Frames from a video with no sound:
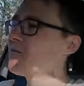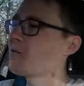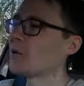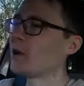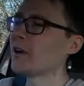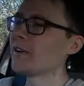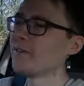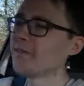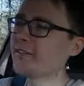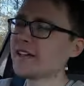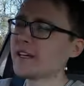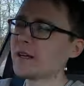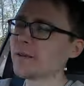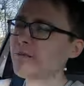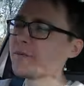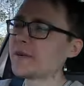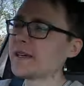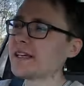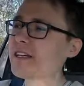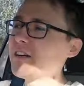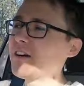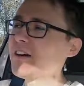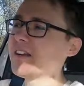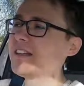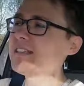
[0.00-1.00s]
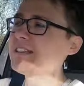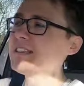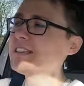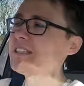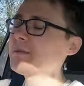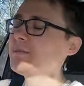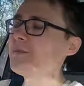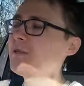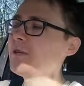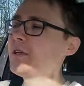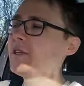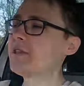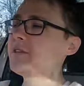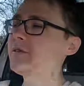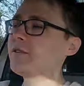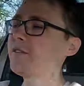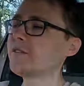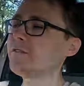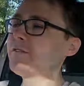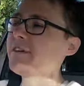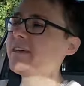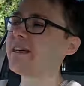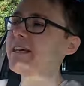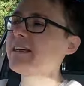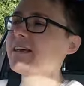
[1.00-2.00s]
One thing I've been kind of disappointed
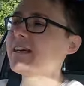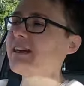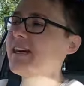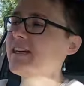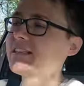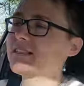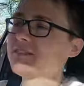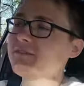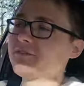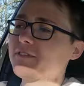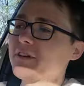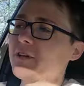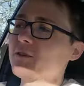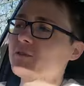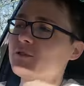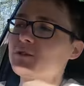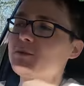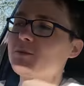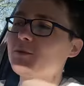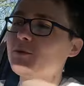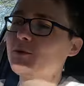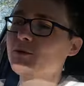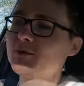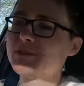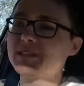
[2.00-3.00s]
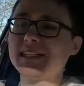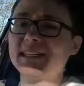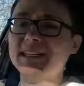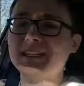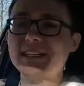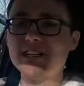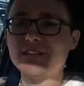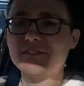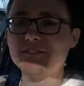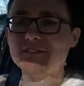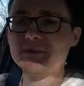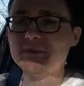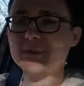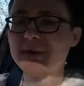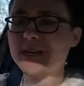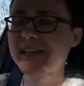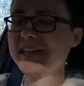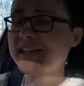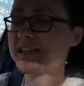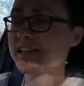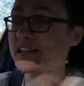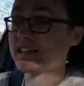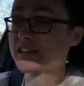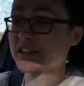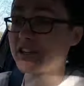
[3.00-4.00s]
with, it hasn't felt sporty enough for
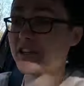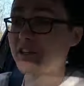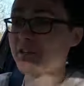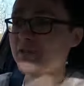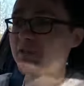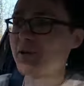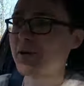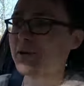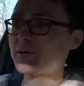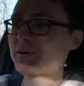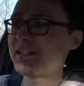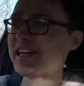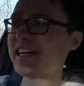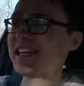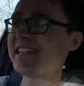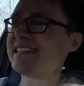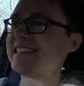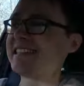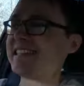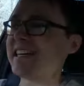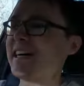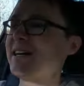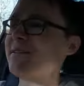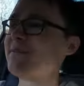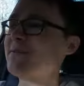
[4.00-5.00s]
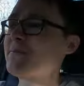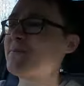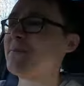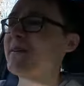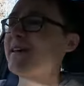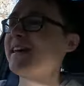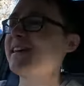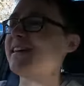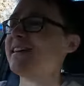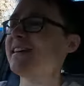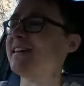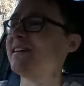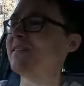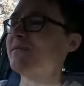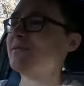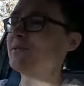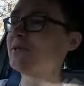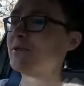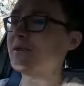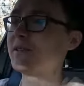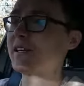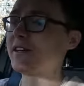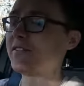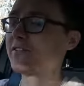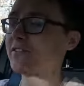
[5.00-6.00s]
me, and that's kind of why I'm changing it up a bit
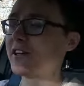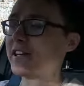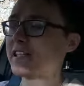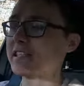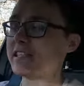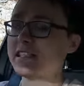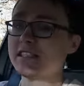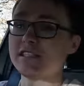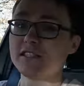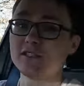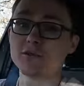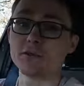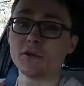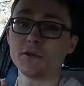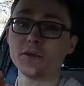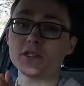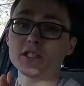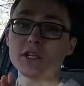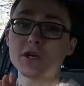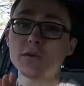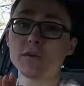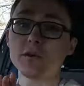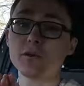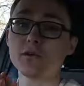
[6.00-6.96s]
to another 18-inch wheel, which I